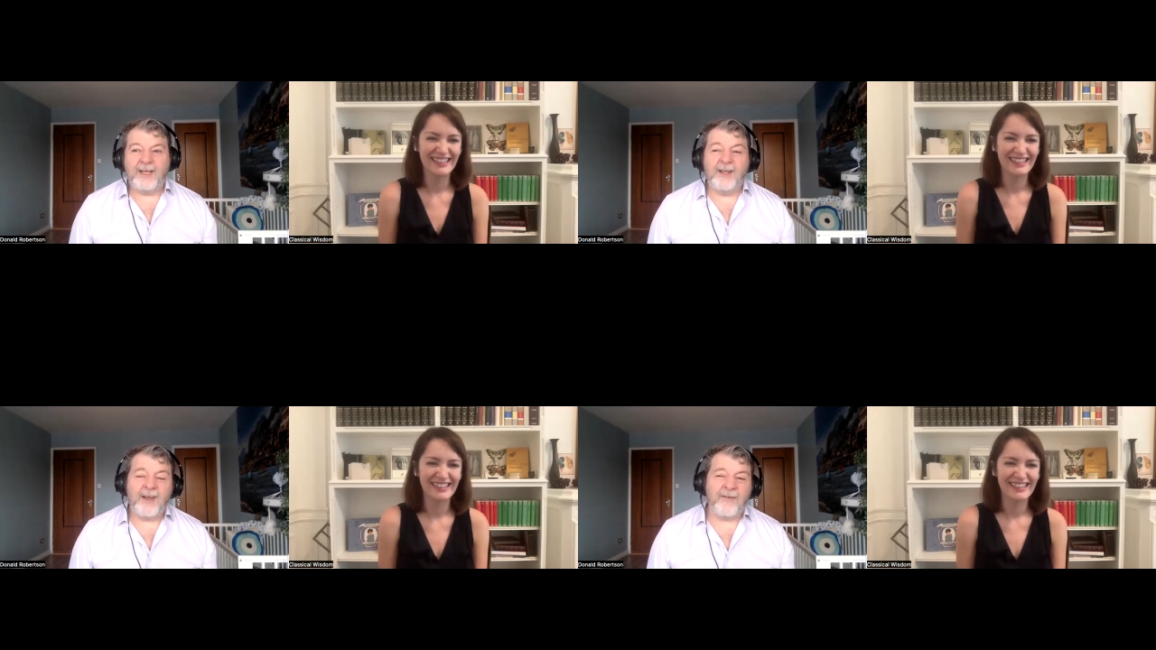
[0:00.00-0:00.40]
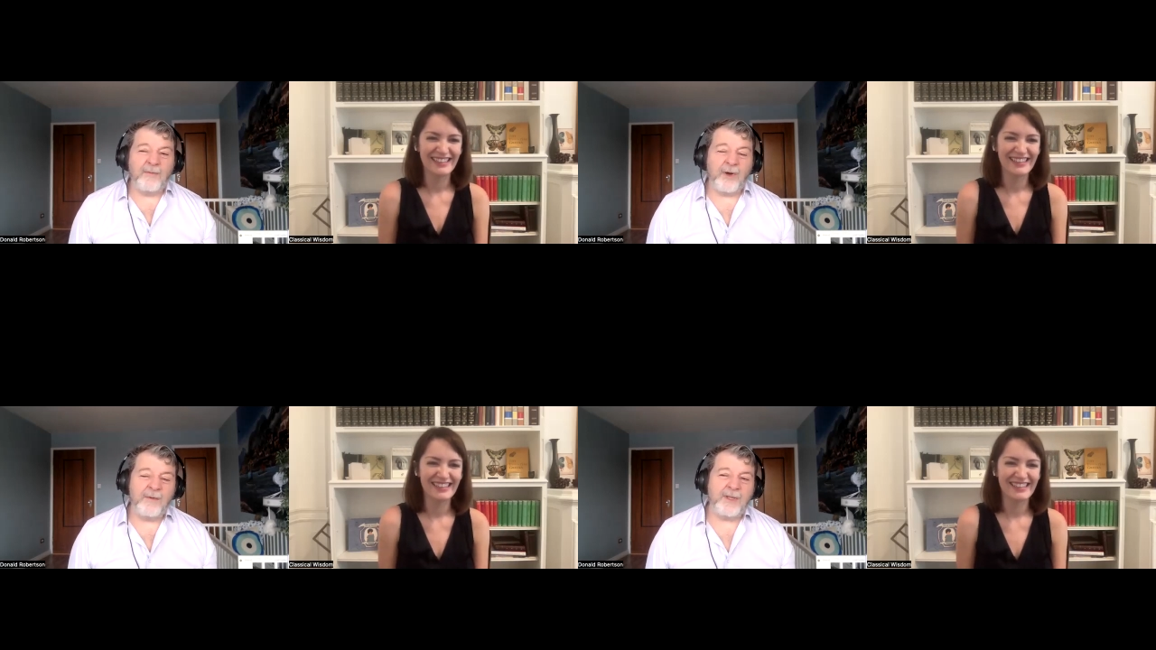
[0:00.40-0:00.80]
Speaker 1: And if
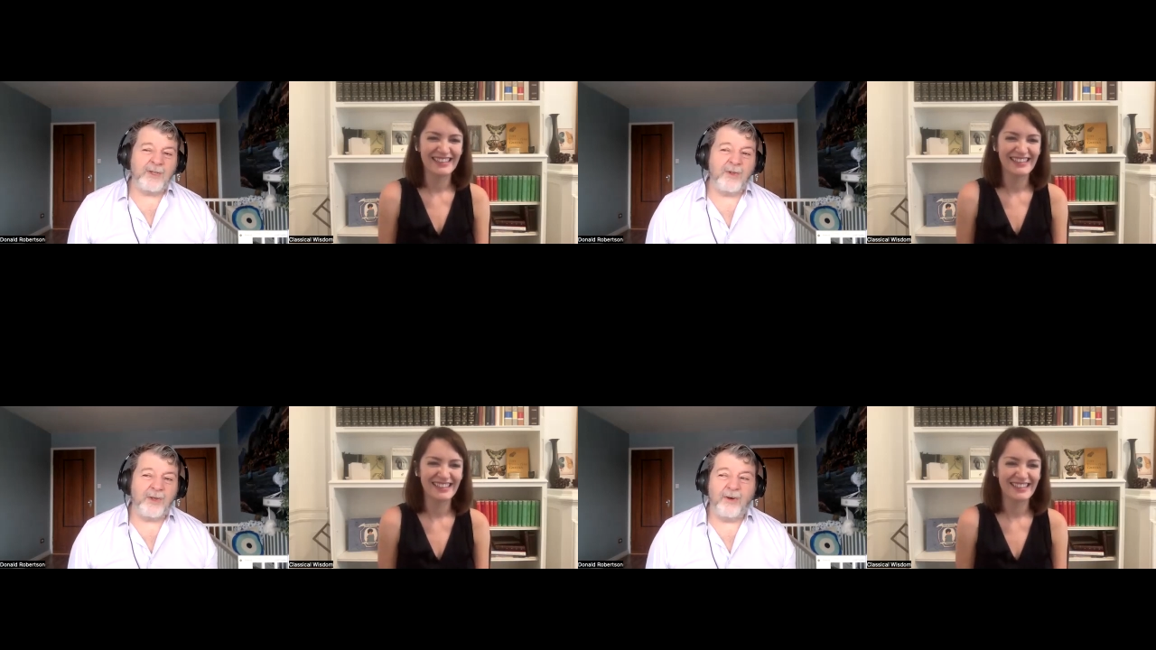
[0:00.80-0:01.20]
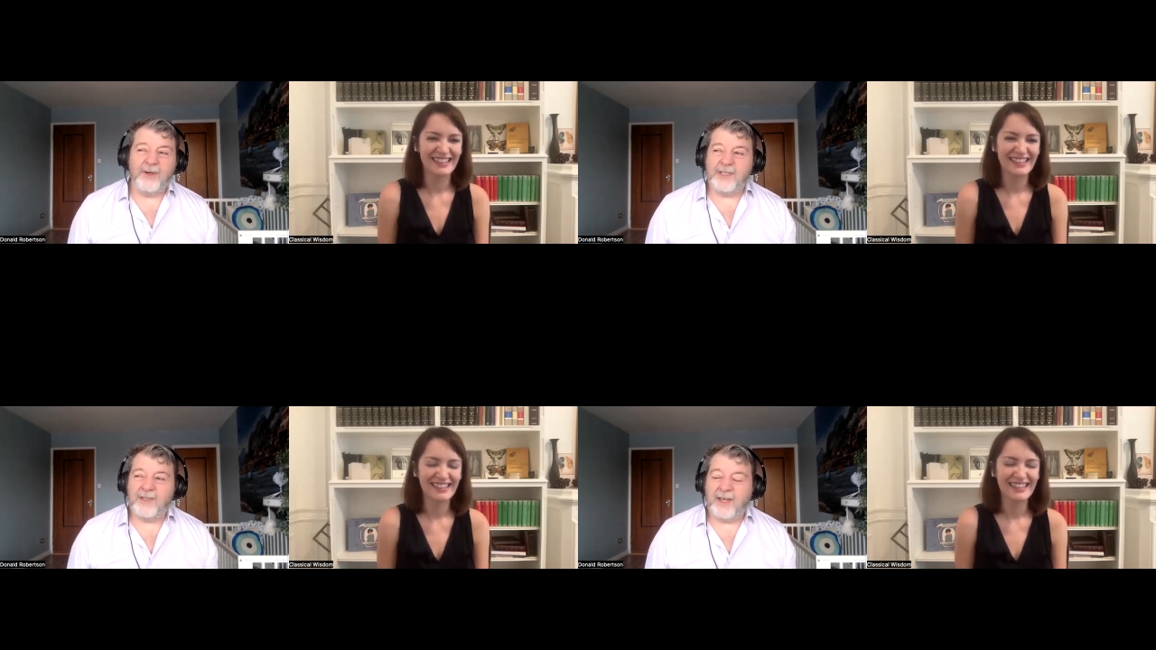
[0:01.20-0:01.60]
I'm going to be totally
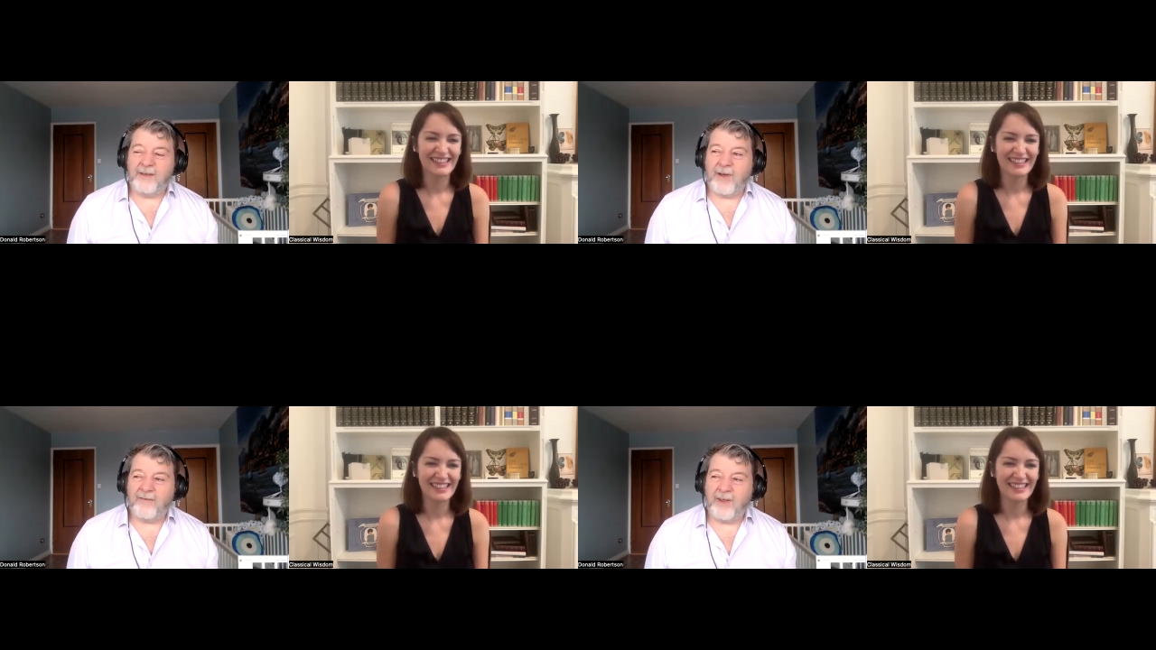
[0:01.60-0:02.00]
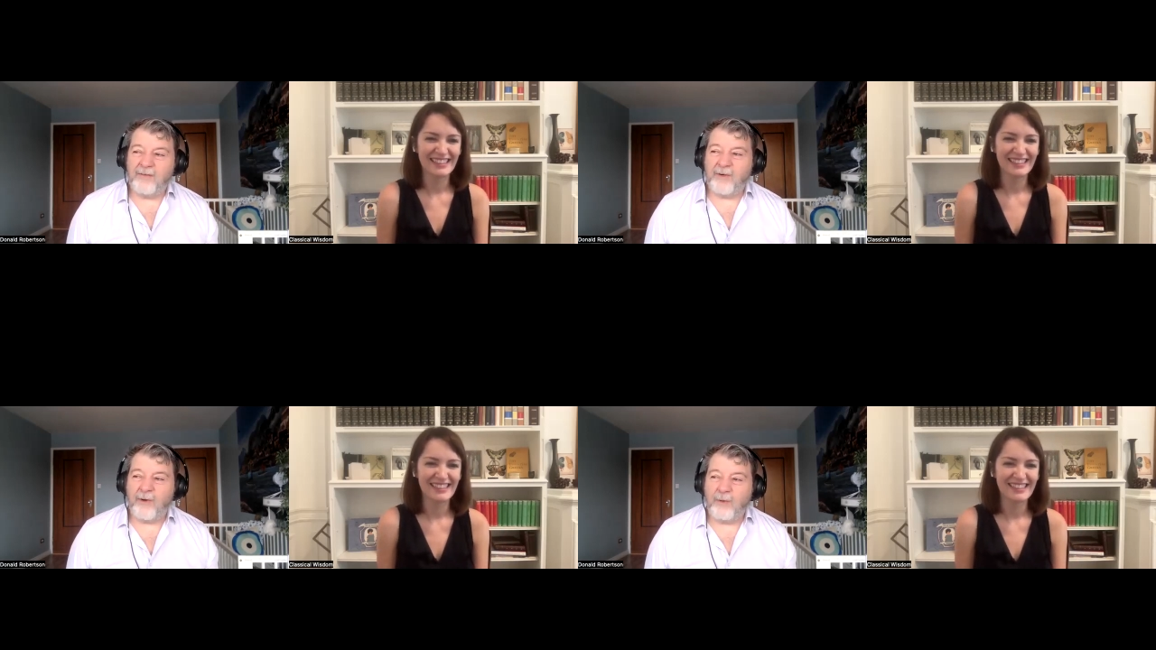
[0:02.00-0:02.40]
honest, like my
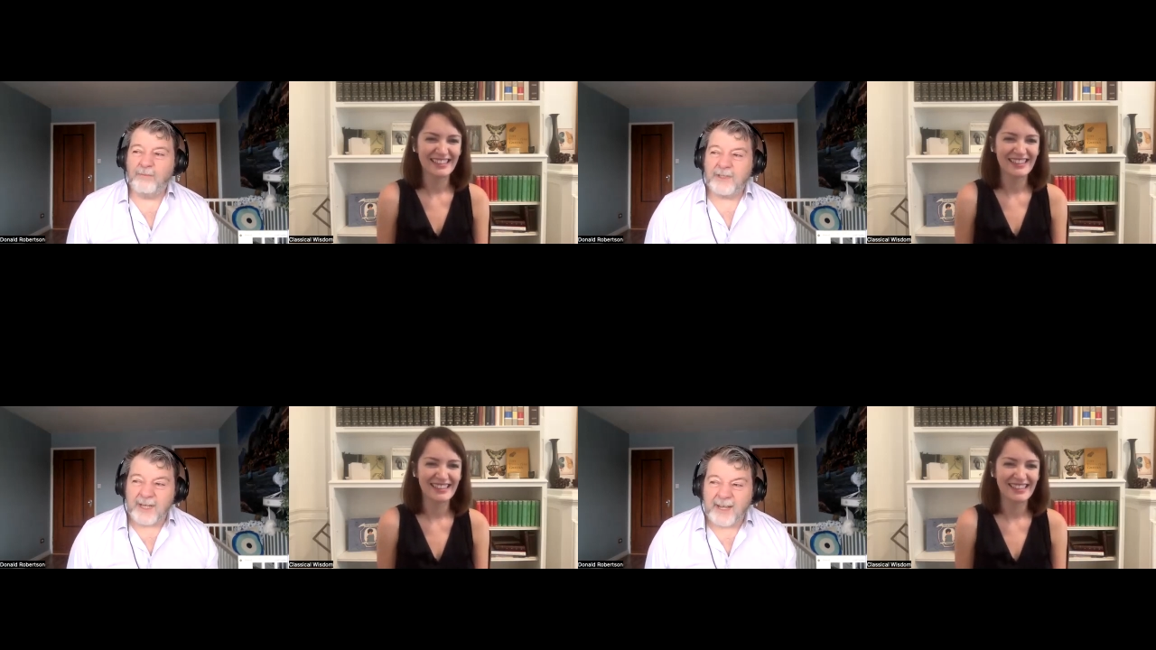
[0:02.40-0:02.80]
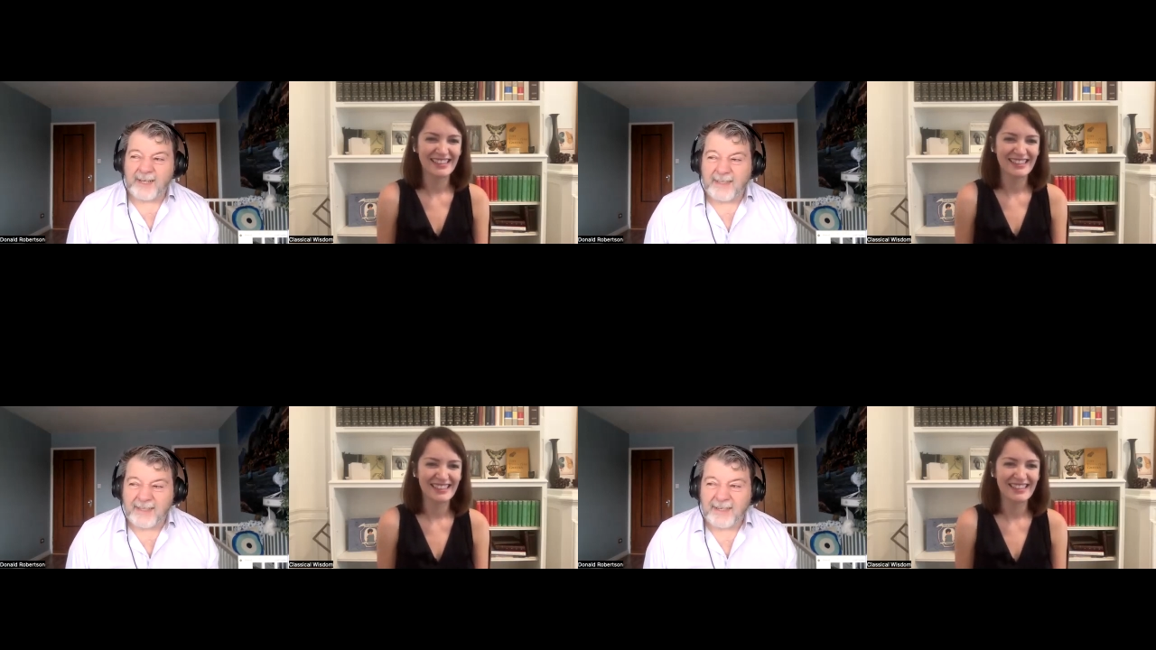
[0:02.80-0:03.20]
favorite
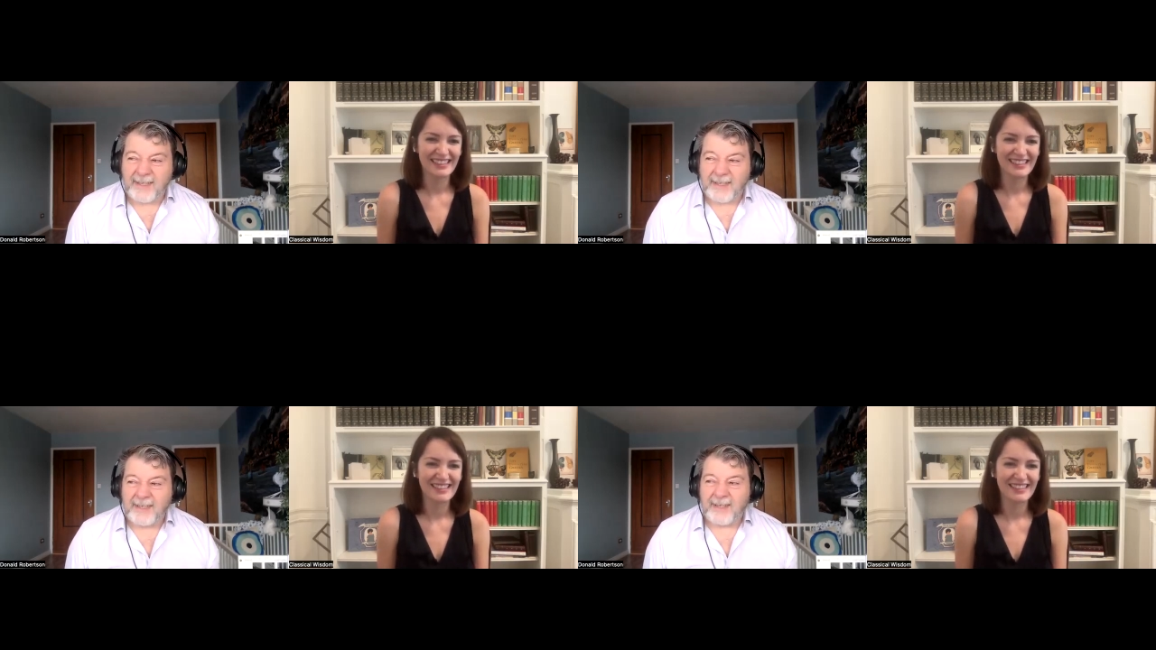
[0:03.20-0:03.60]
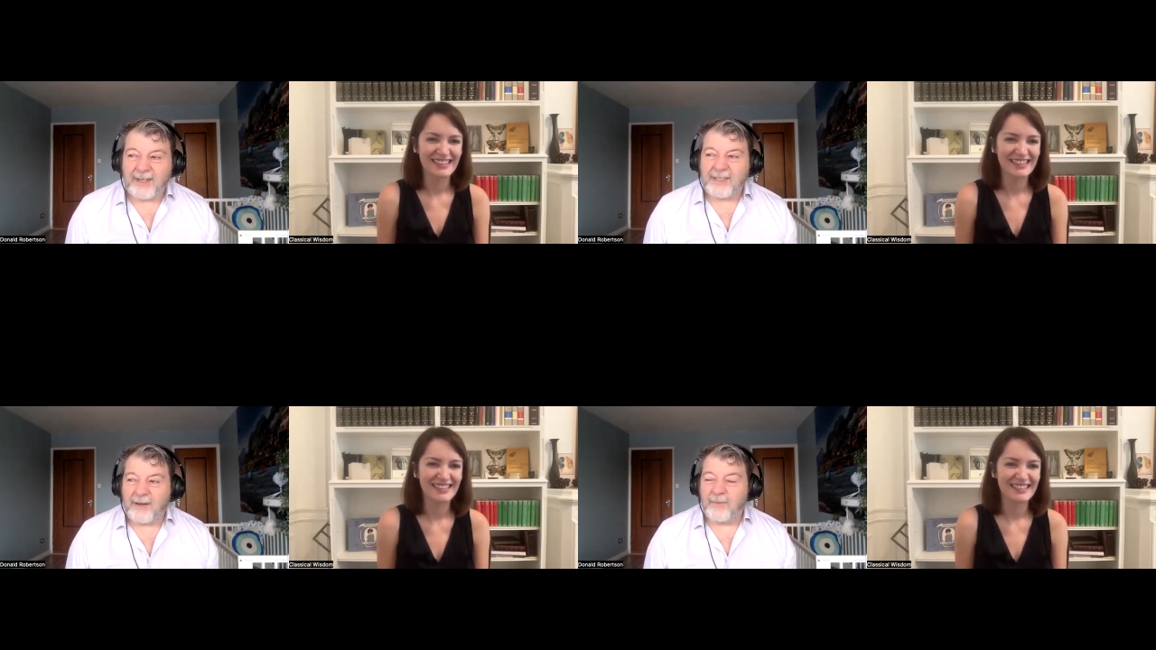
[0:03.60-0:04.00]
object, because